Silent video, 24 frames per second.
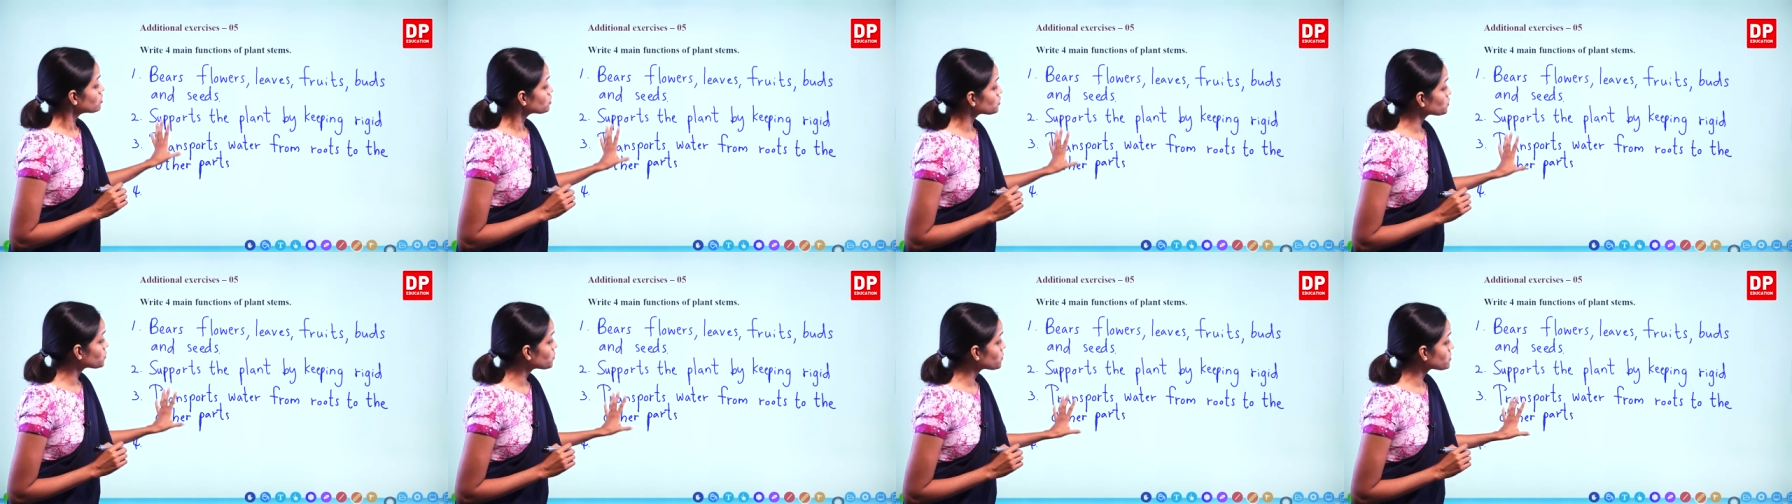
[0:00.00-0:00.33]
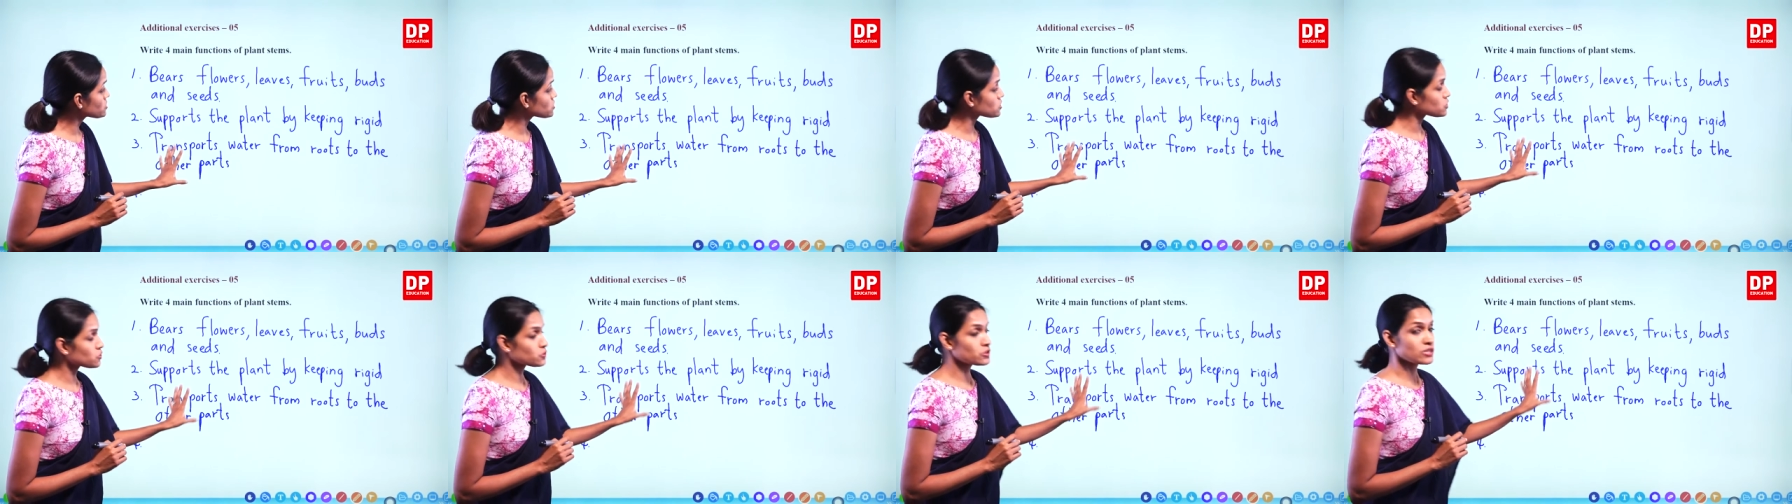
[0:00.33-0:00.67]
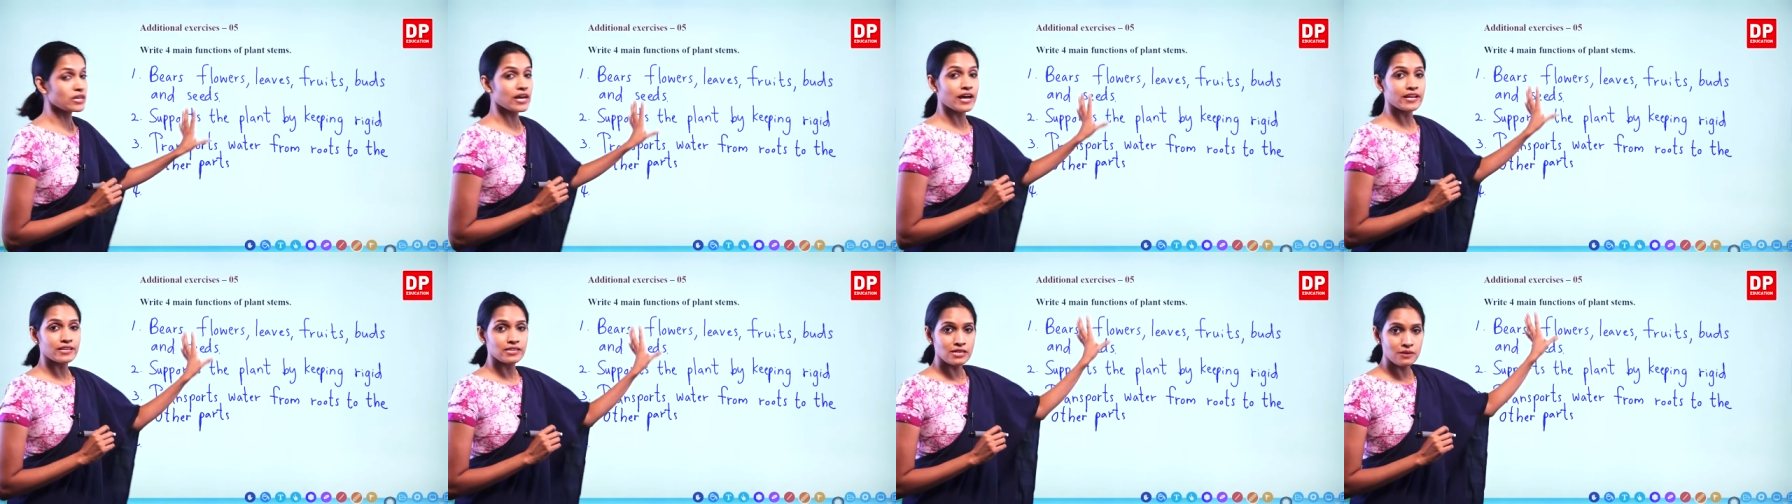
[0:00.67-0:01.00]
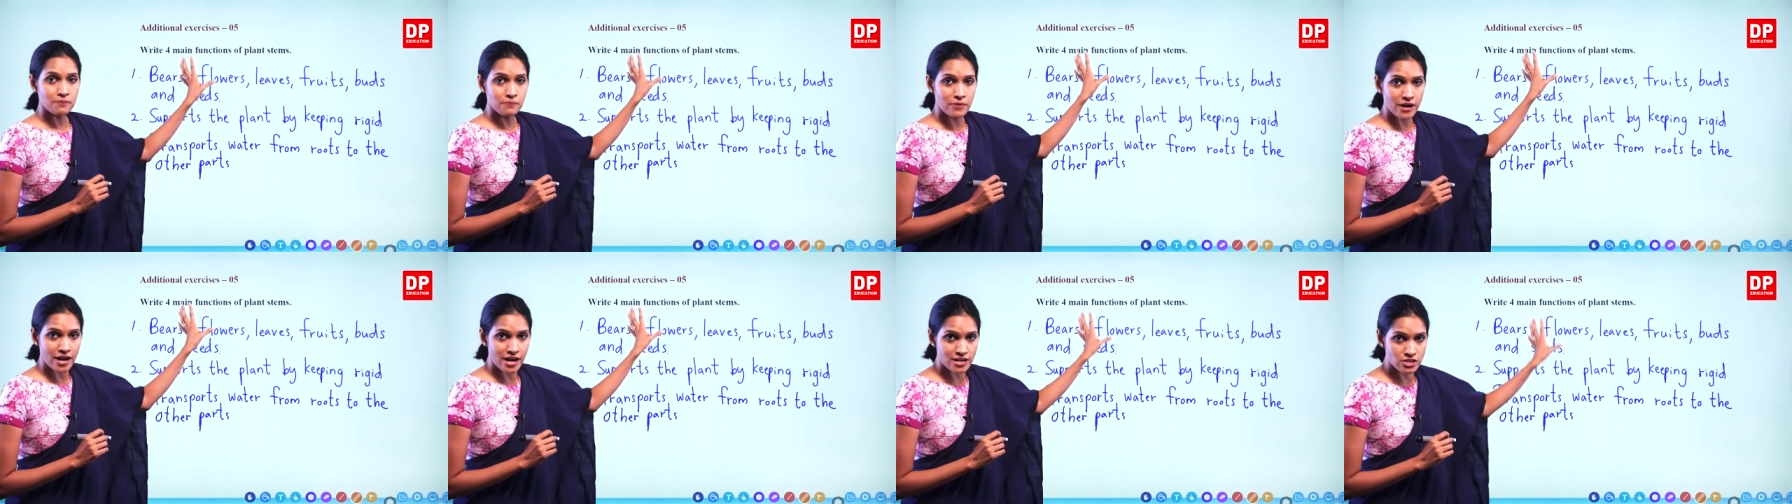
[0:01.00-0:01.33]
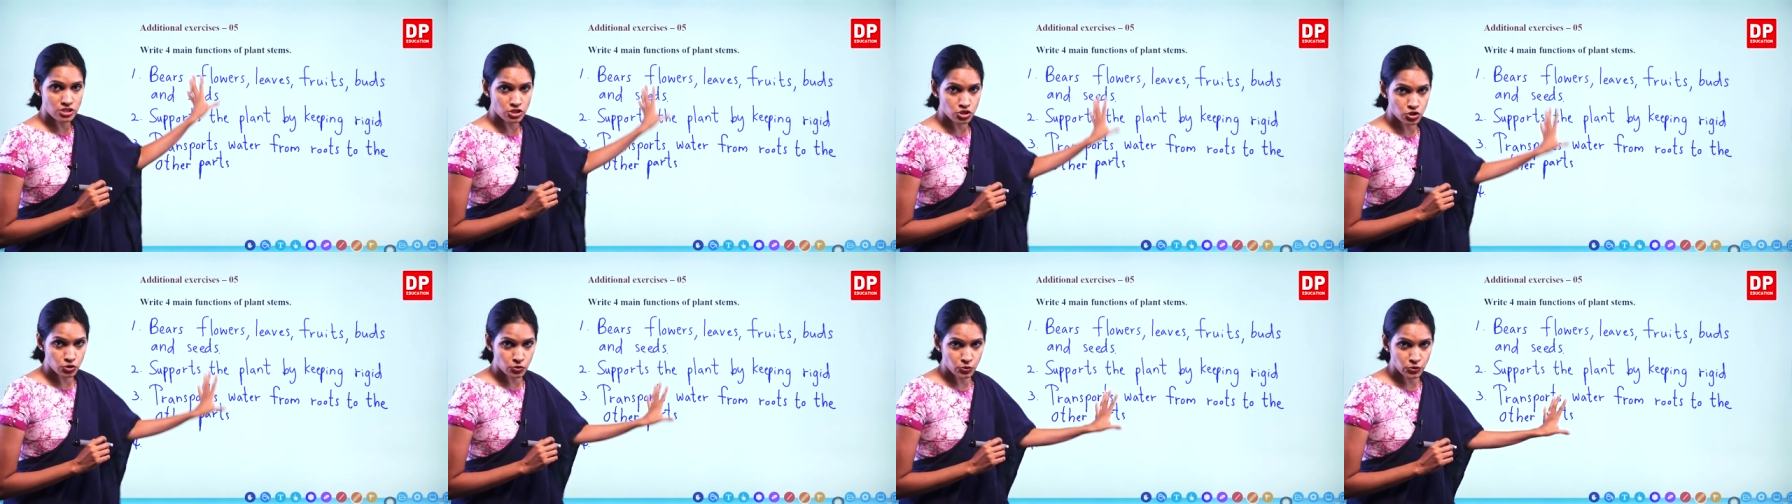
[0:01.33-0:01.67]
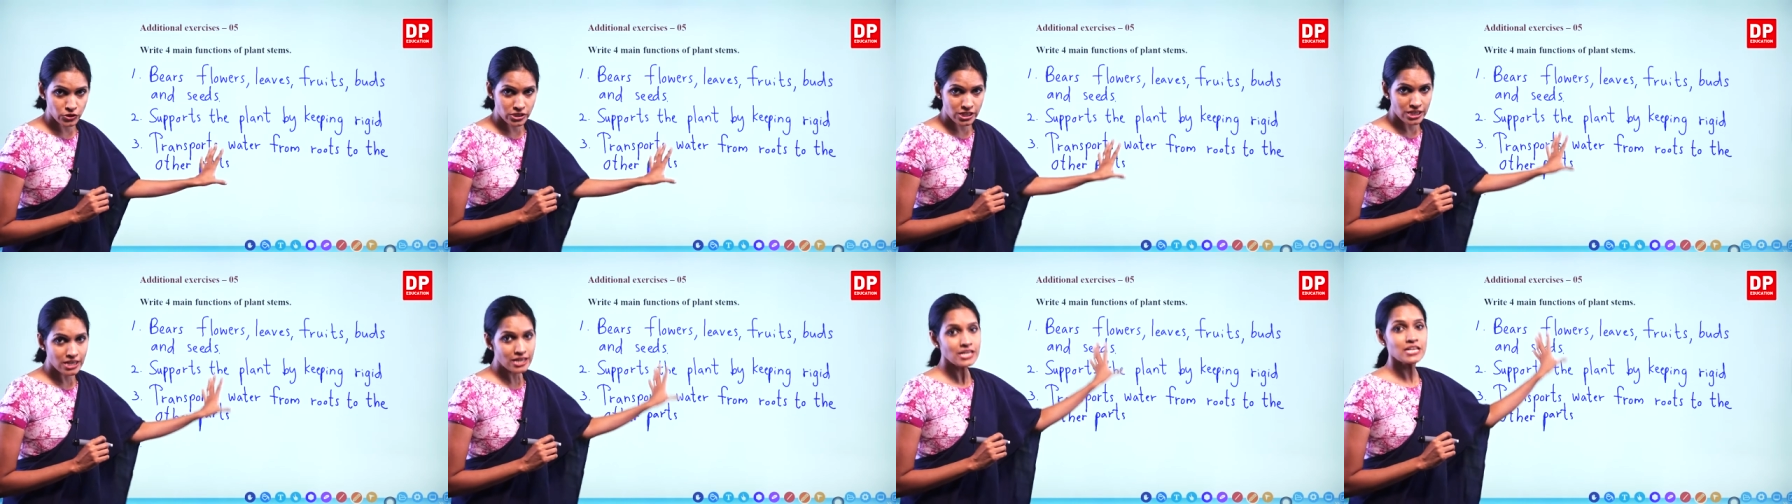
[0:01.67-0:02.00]
roots to the other parts through
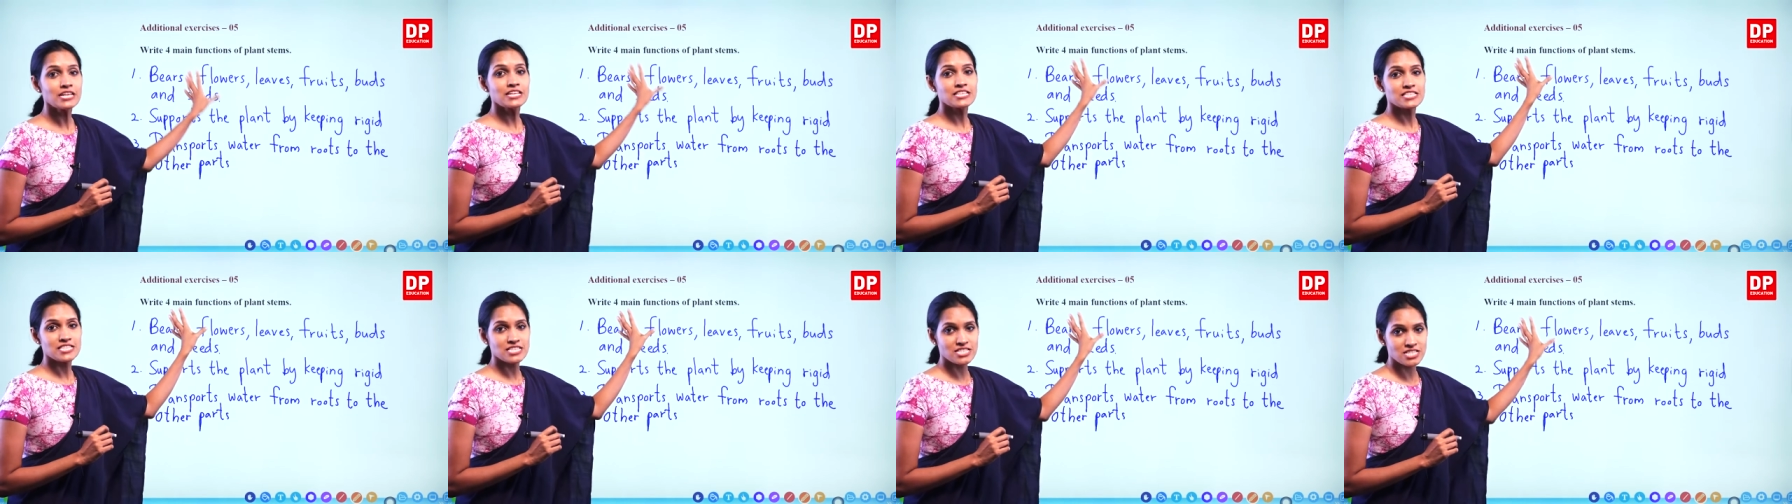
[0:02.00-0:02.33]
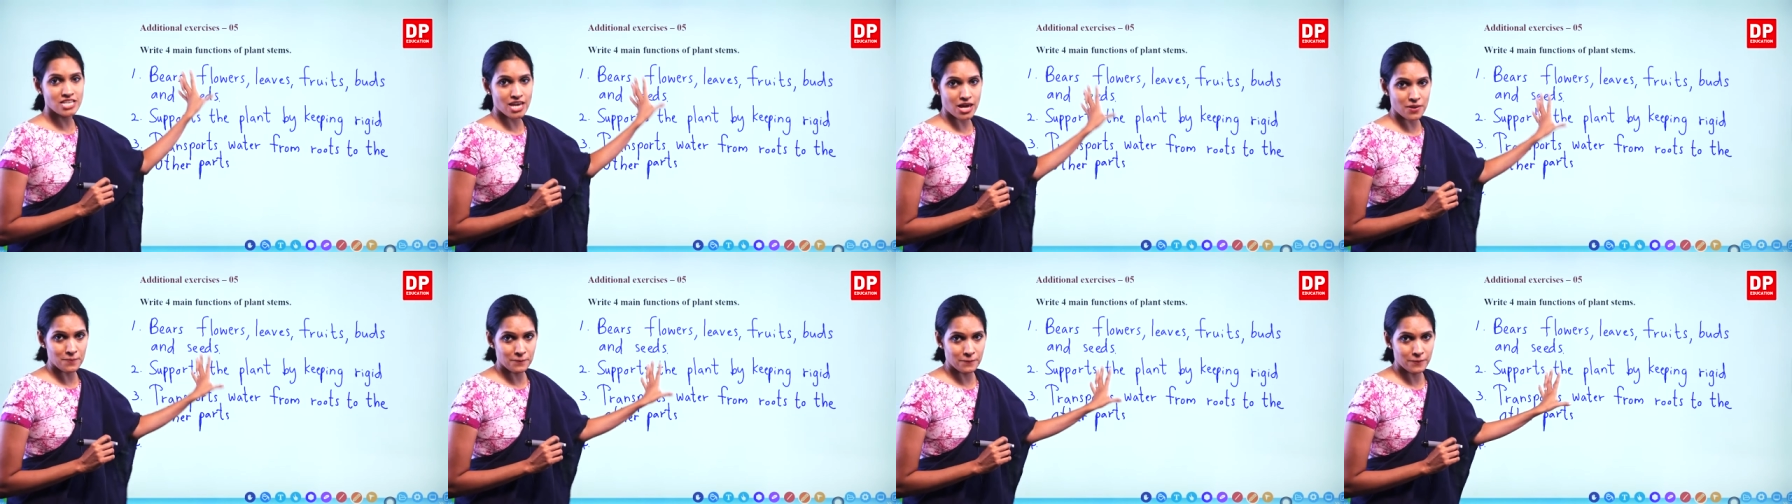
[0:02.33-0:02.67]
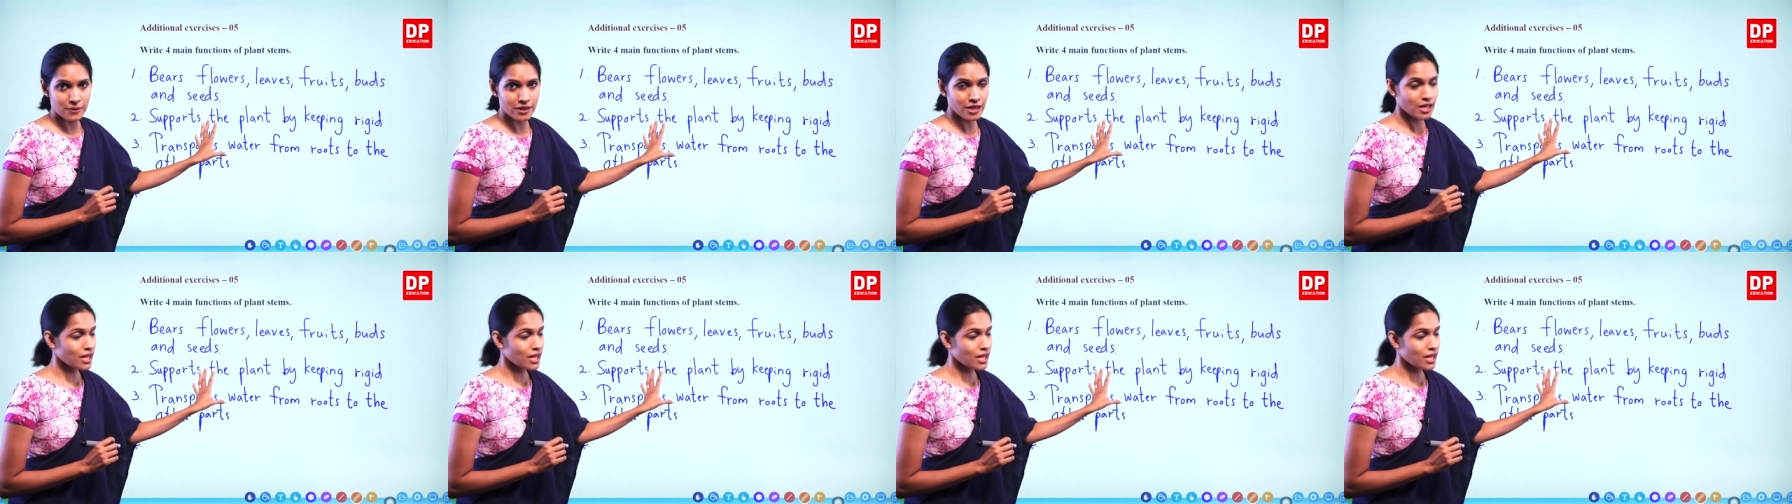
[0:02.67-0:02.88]
the stem,